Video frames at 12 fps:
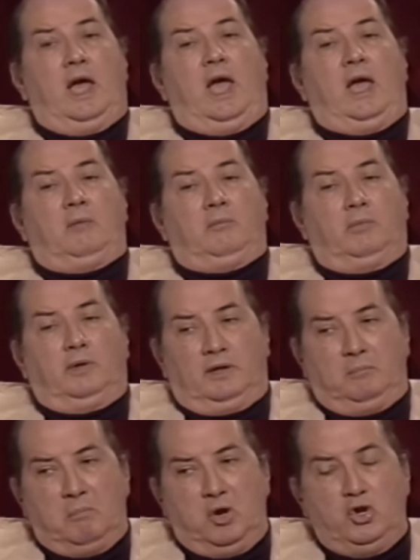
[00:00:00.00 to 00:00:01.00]
and
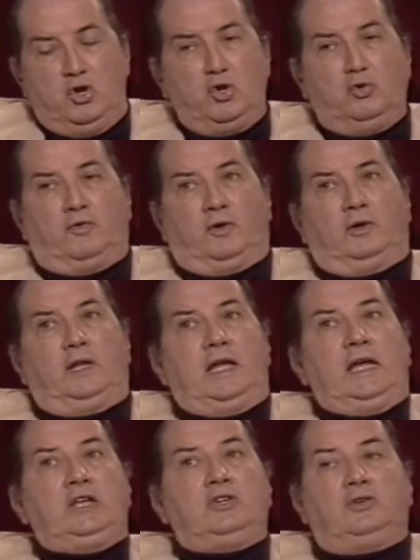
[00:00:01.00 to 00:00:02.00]
maneuvered
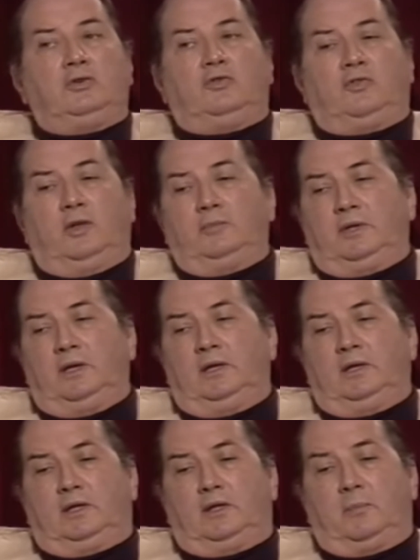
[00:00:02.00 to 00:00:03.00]
into something
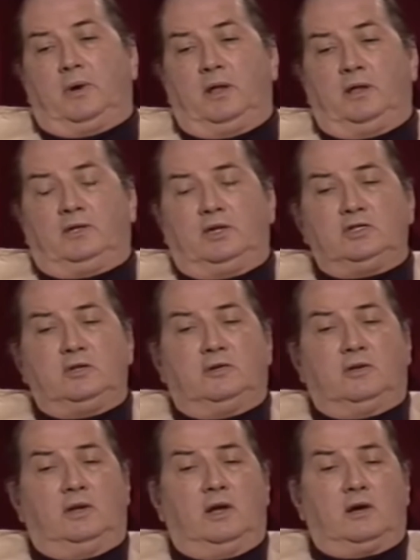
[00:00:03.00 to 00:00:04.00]
that the politicians
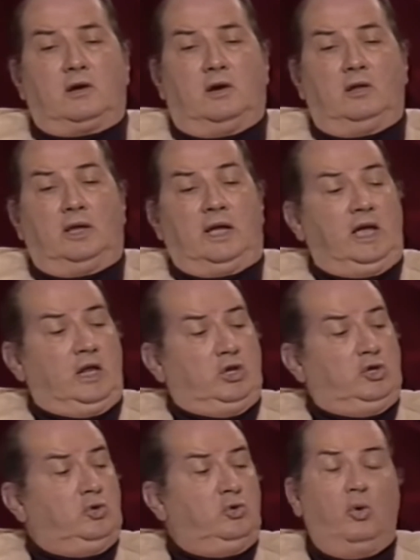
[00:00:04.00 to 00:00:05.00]
are now calling a
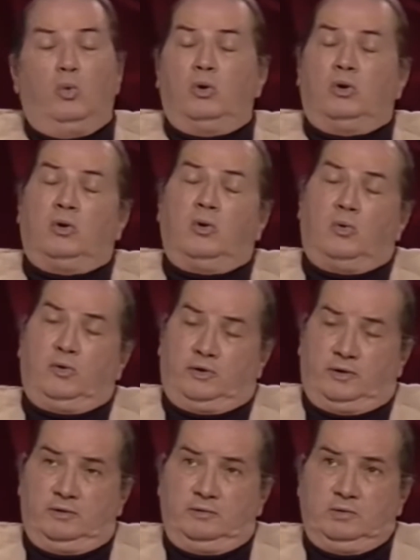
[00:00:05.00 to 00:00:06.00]
new world
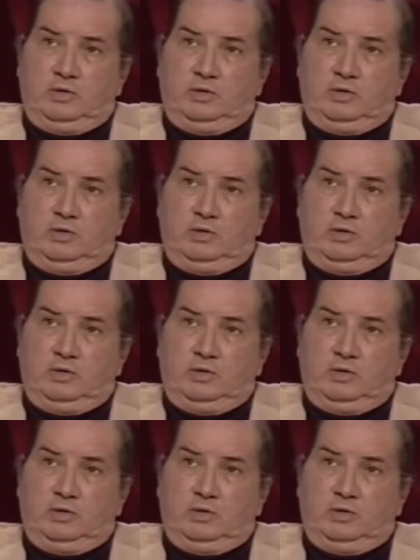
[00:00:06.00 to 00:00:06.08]
order,